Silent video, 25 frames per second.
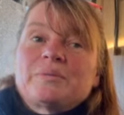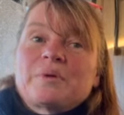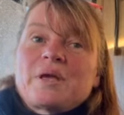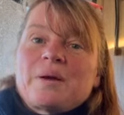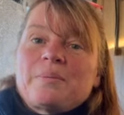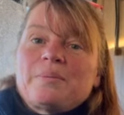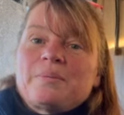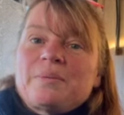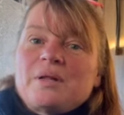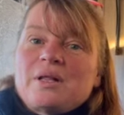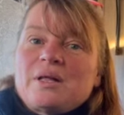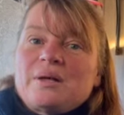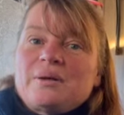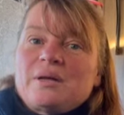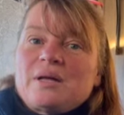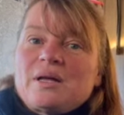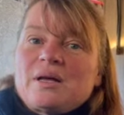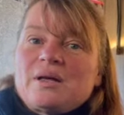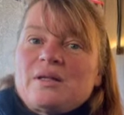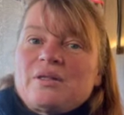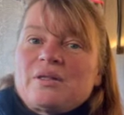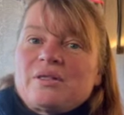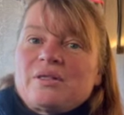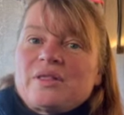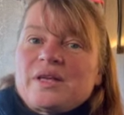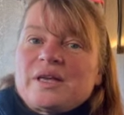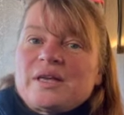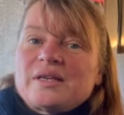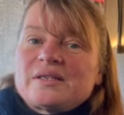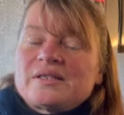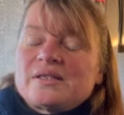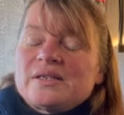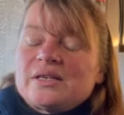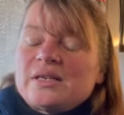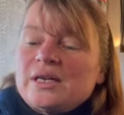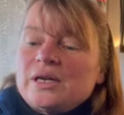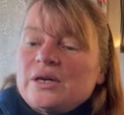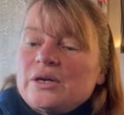a couple of other
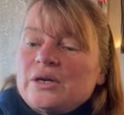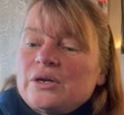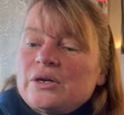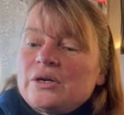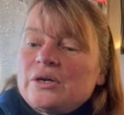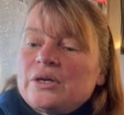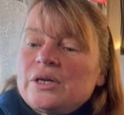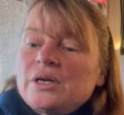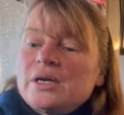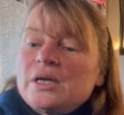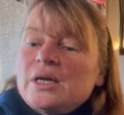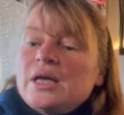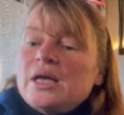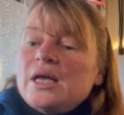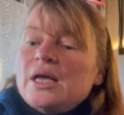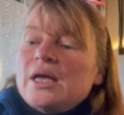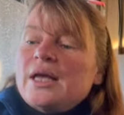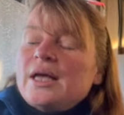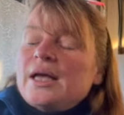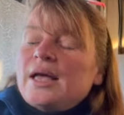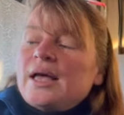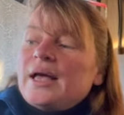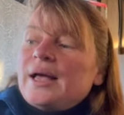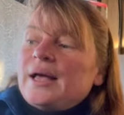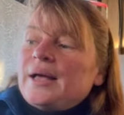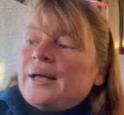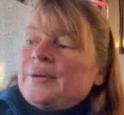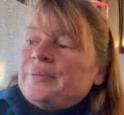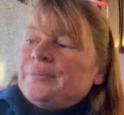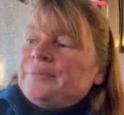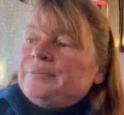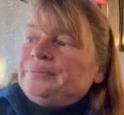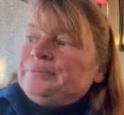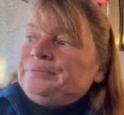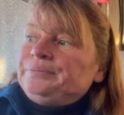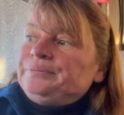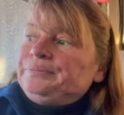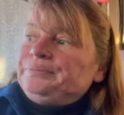things in here.
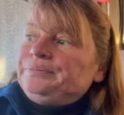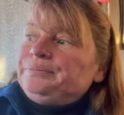And